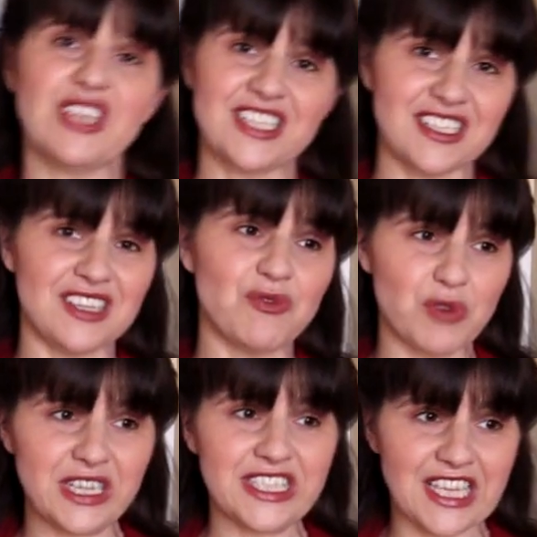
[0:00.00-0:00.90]
this isn't
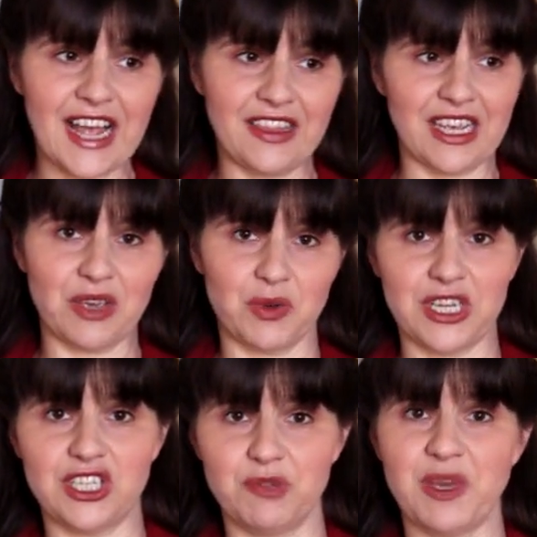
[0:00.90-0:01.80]
real sign language,